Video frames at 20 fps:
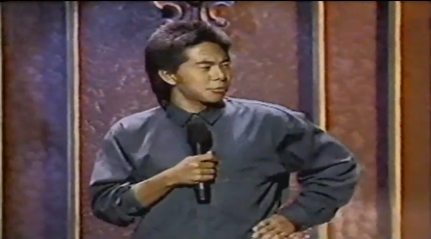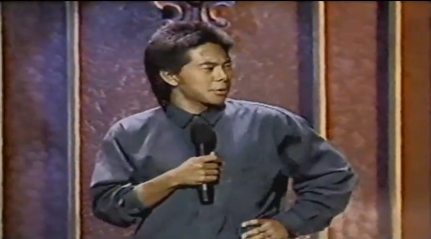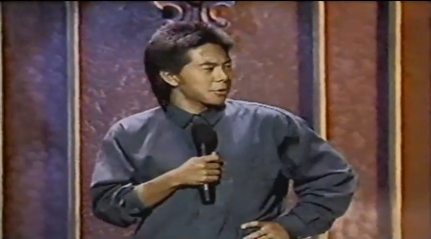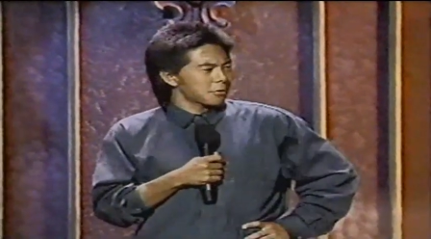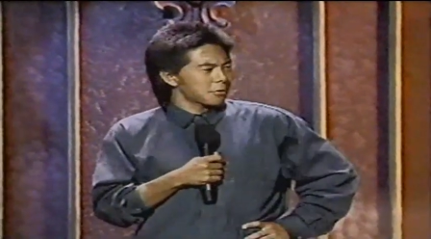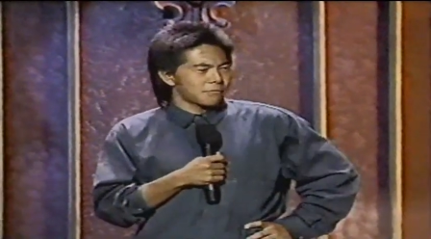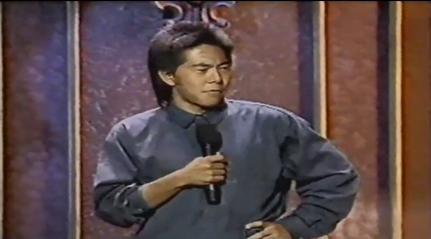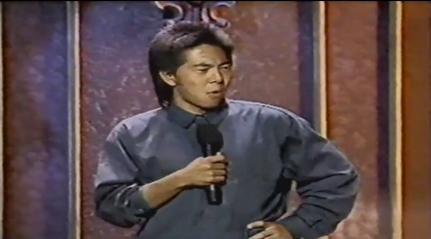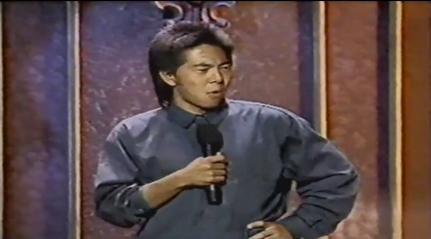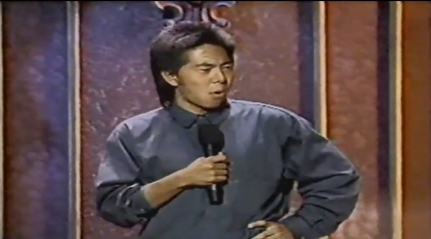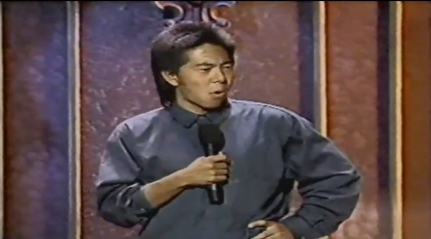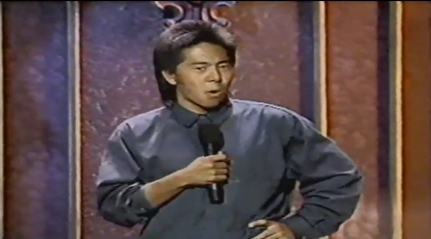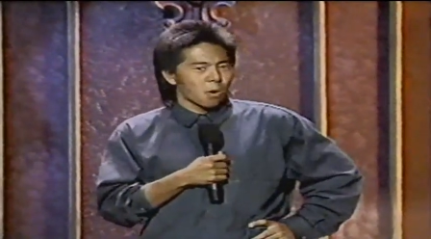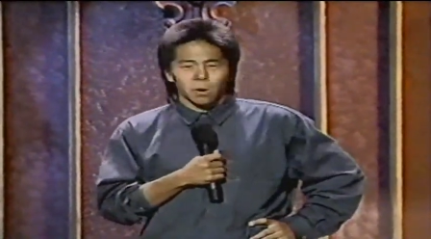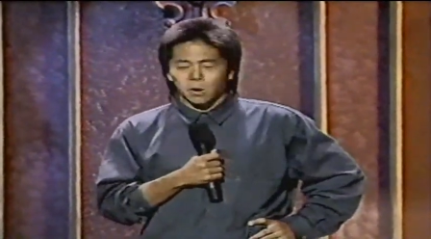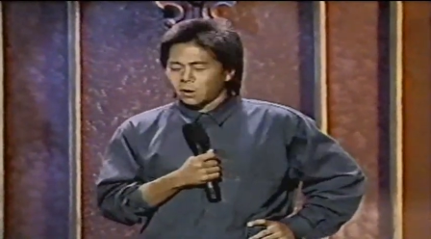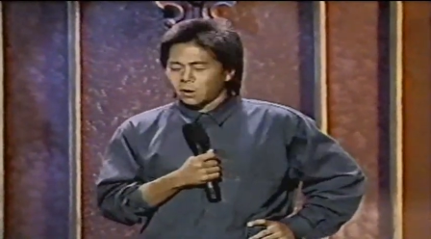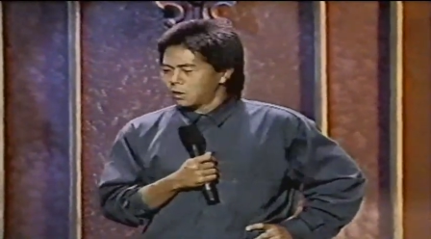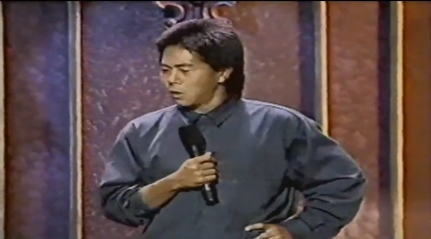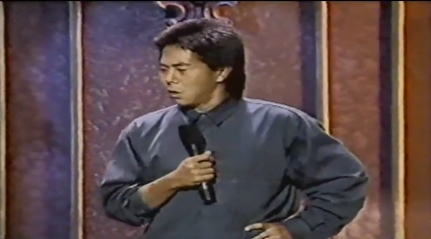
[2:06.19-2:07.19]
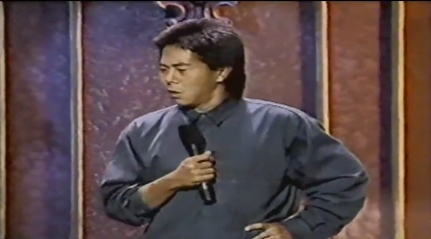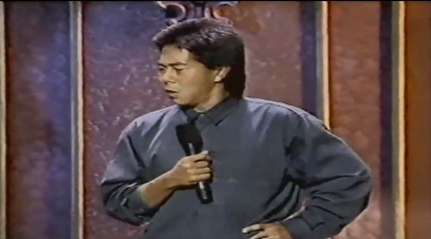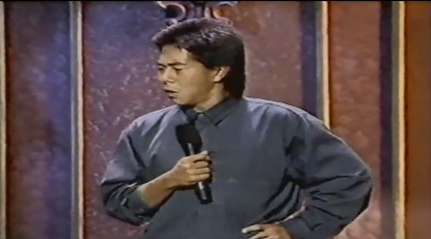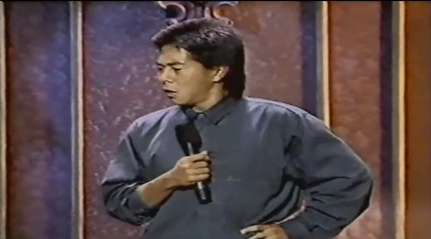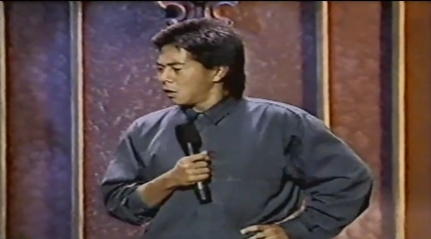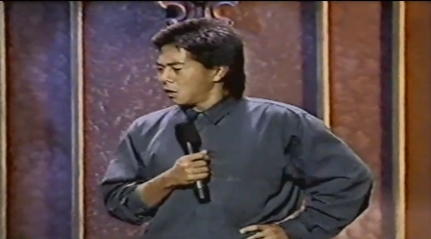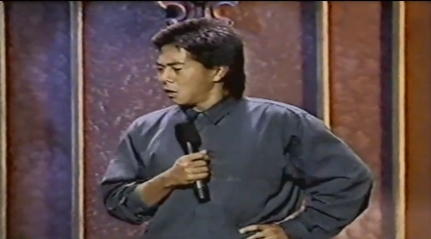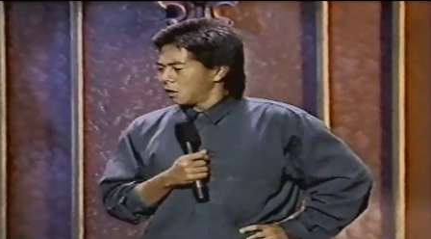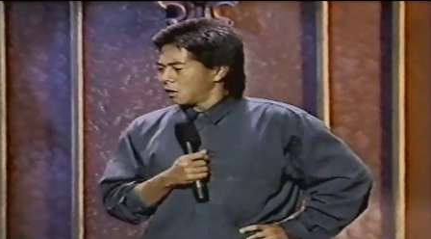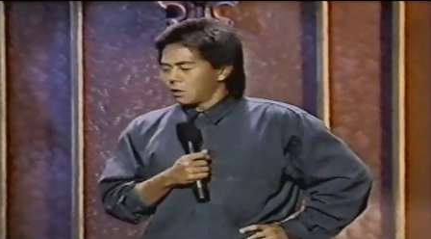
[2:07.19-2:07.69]
3 or 4?
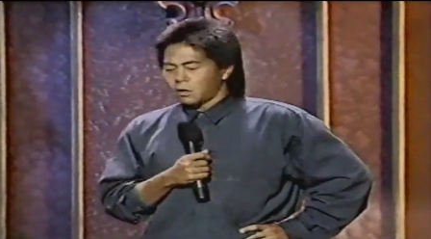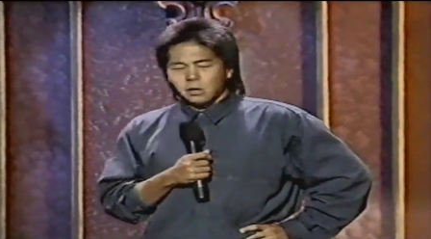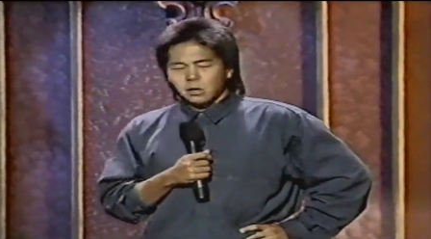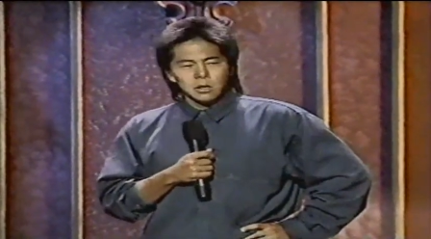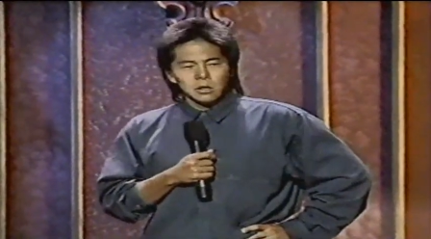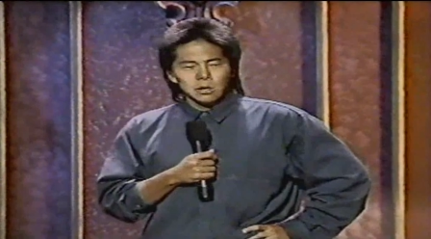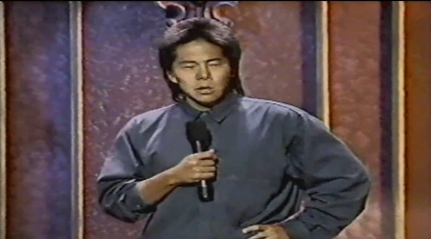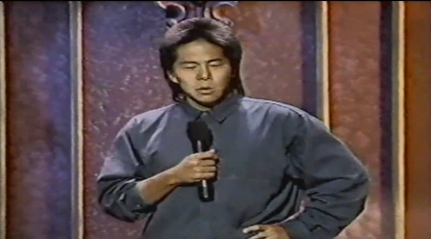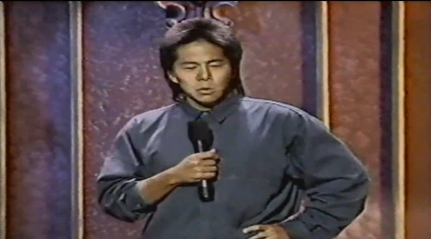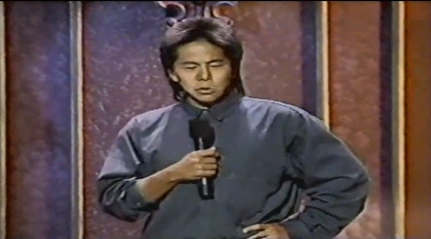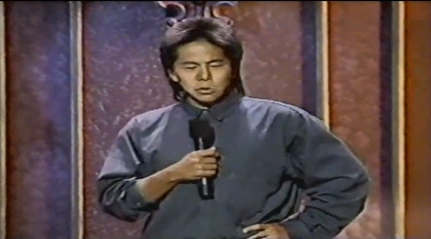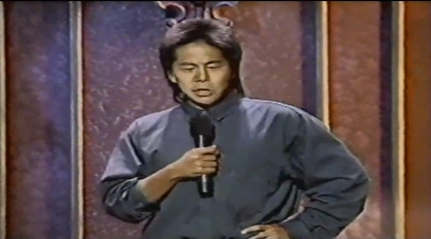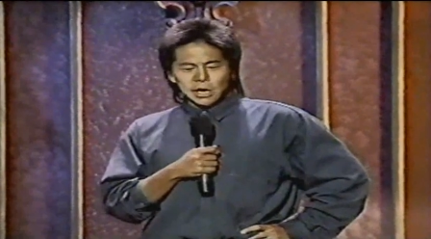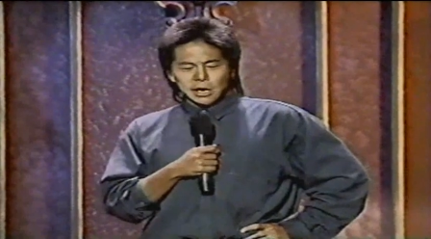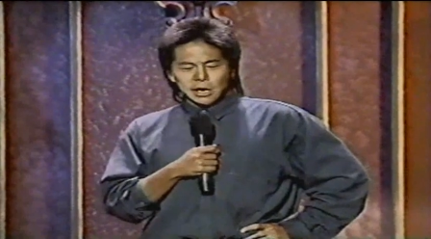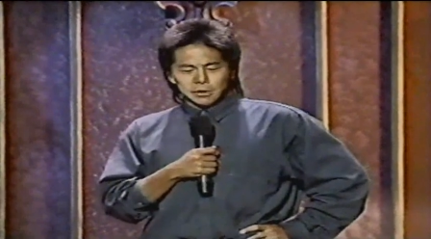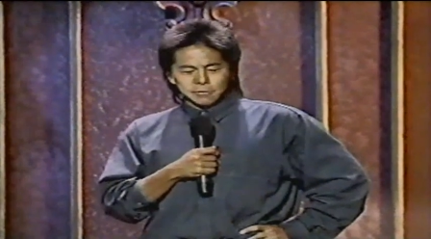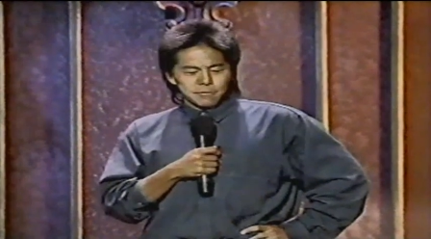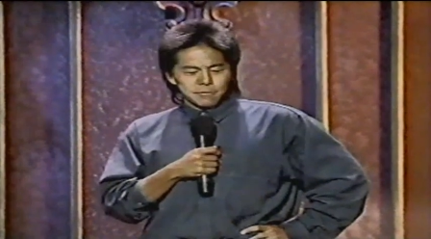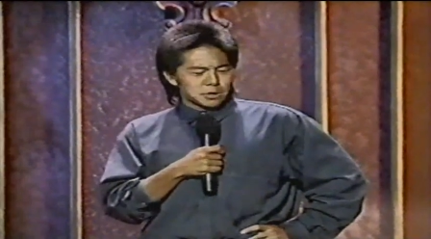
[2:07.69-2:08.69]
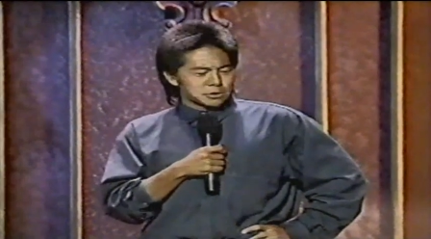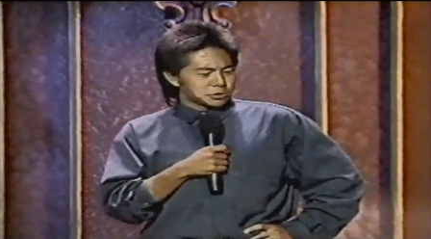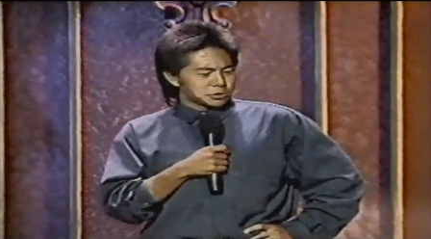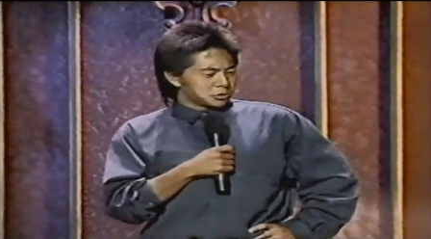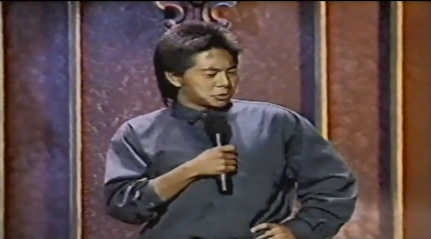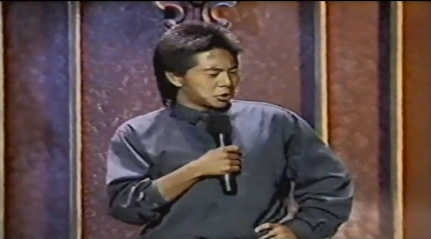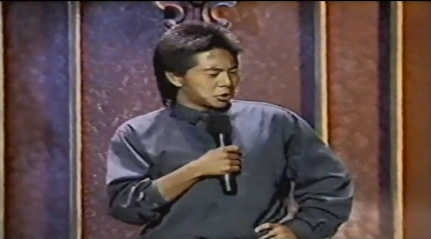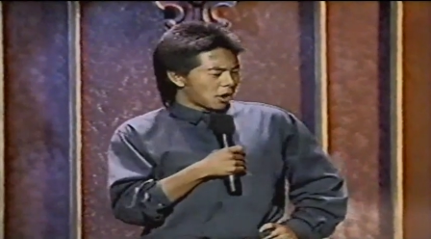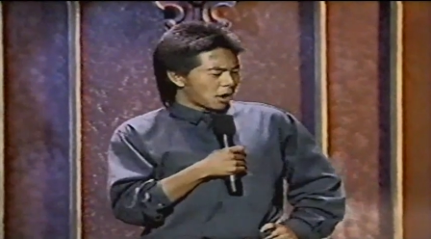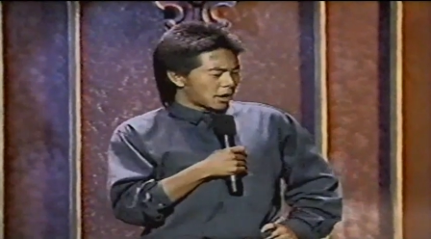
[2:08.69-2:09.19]
Where's that
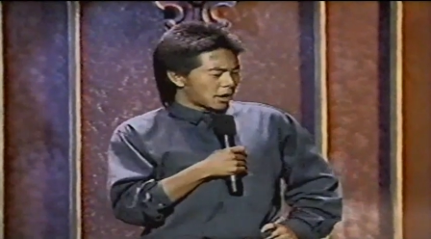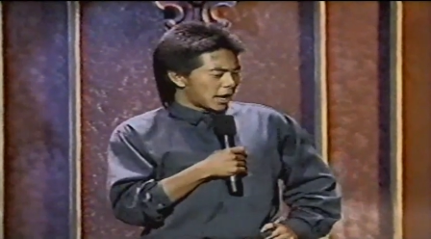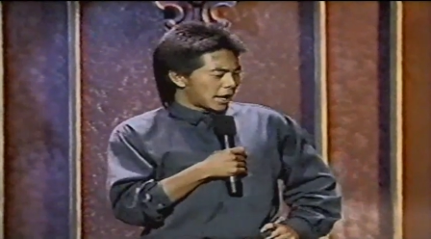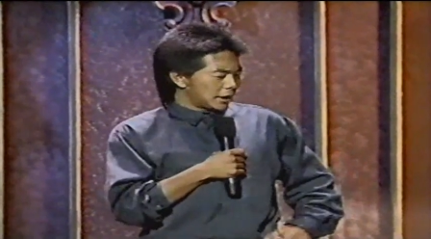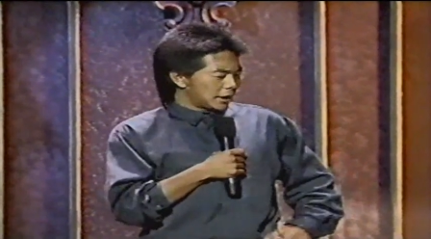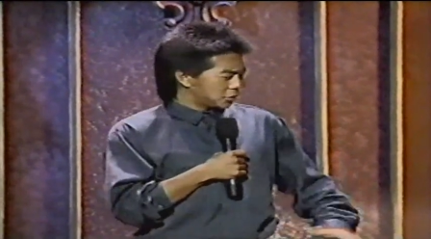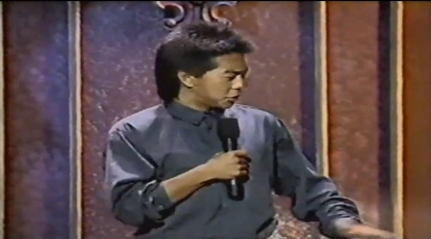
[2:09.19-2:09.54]
conversion chart at?